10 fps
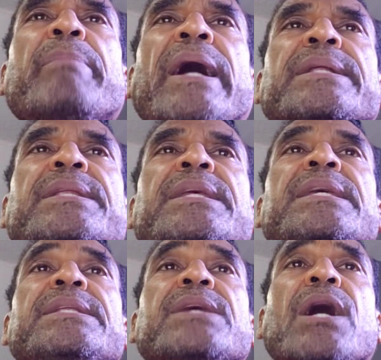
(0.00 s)
by
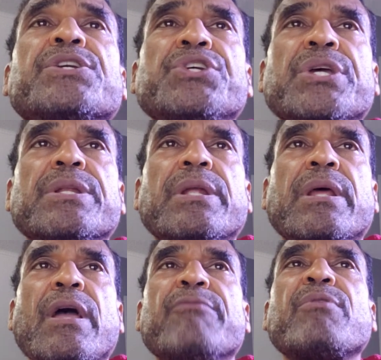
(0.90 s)
deduction
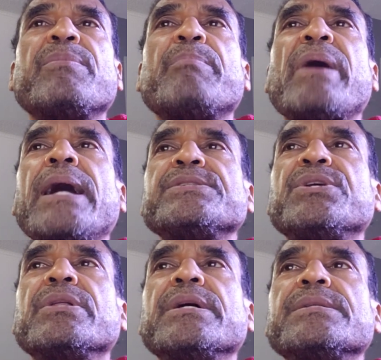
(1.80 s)
from the
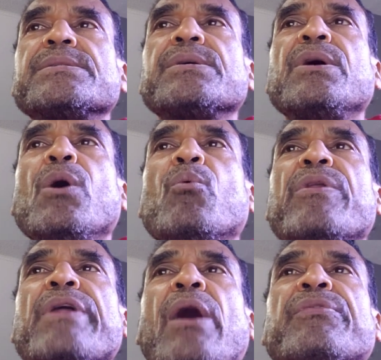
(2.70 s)
postulates
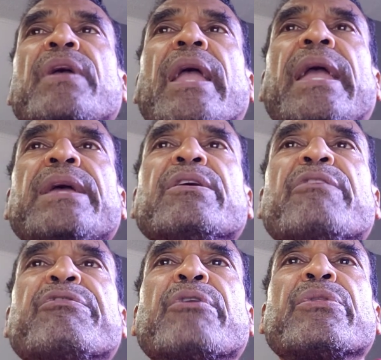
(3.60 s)
without the aid
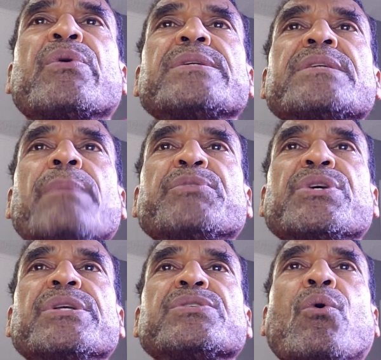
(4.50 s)
of further
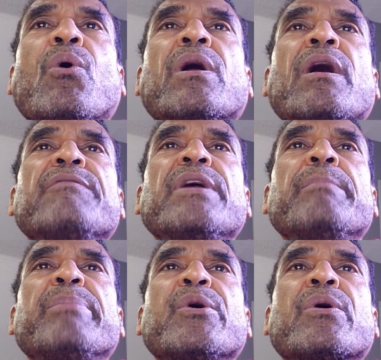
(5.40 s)
assumptions or of
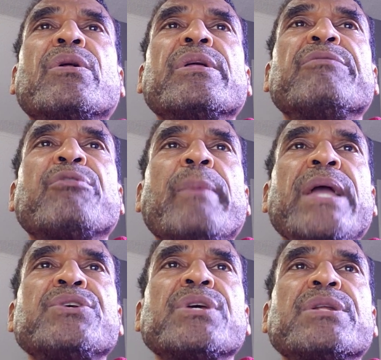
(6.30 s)
empirical
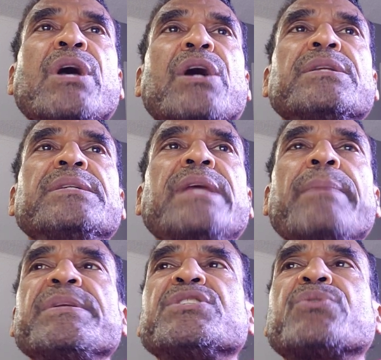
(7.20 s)
information to
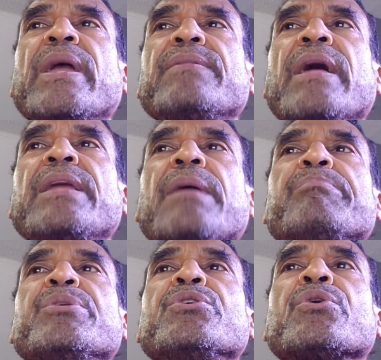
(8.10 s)
demonstrate that a
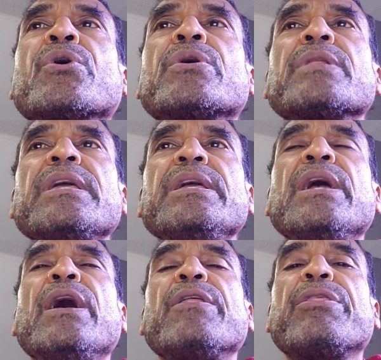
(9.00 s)

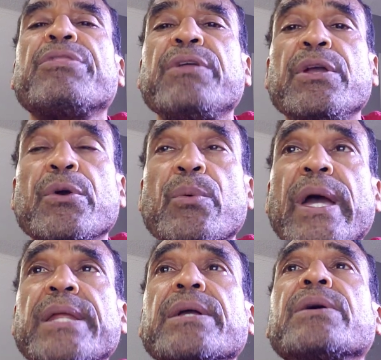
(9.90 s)
purely
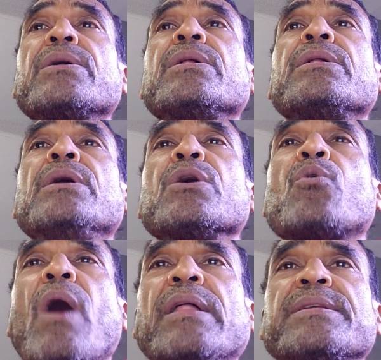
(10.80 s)
theoretical
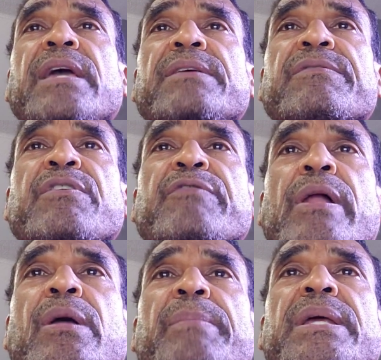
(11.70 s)
qualitative
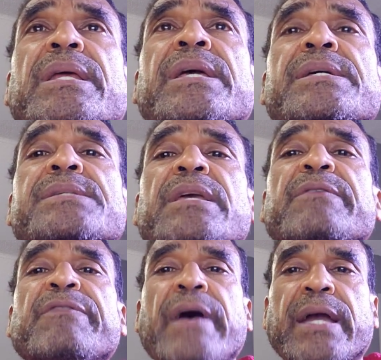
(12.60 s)
development is
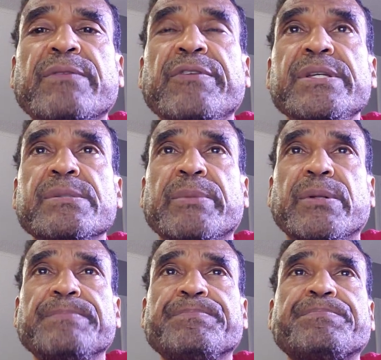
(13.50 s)
in fact
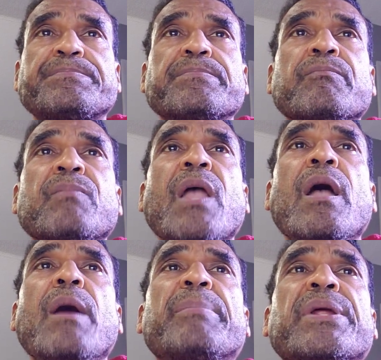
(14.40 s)
feasible.
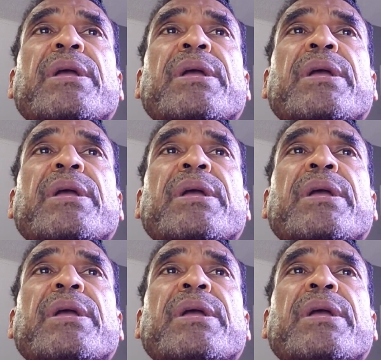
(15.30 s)
But a